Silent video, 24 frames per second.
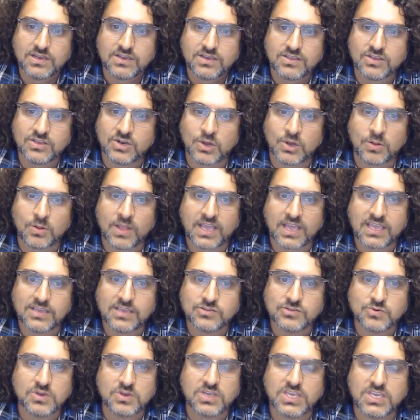Like
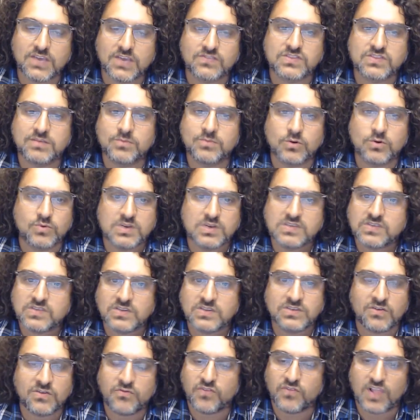Israel gives them a
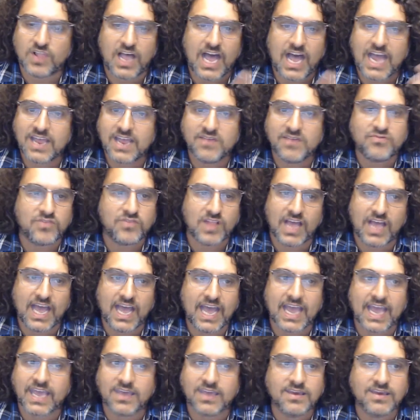reason to fly a
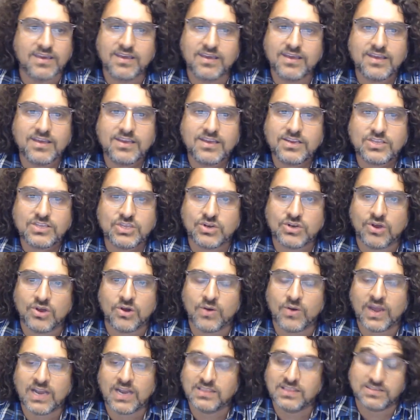flag.
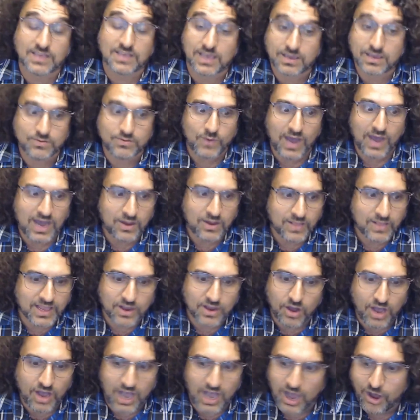And it's like, wow, like
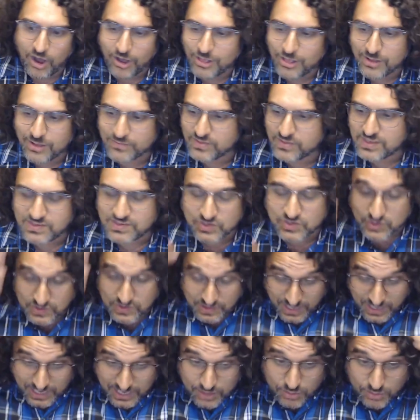all of this,
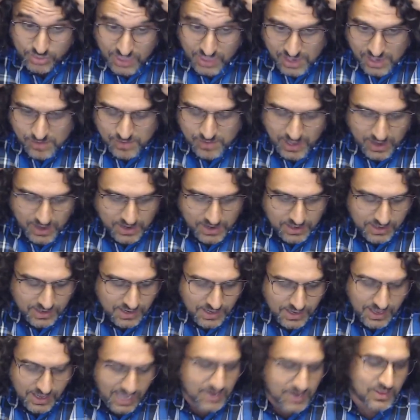just like you think about it.
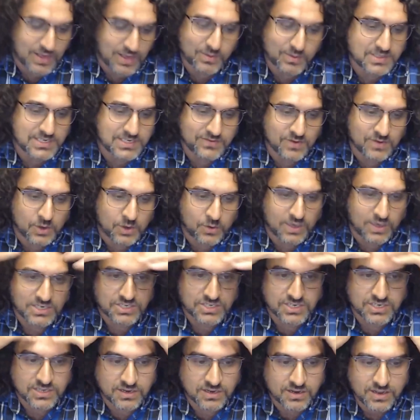I know that wasn't even a
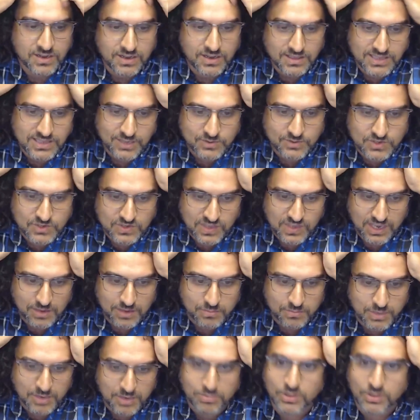question. That was just like a big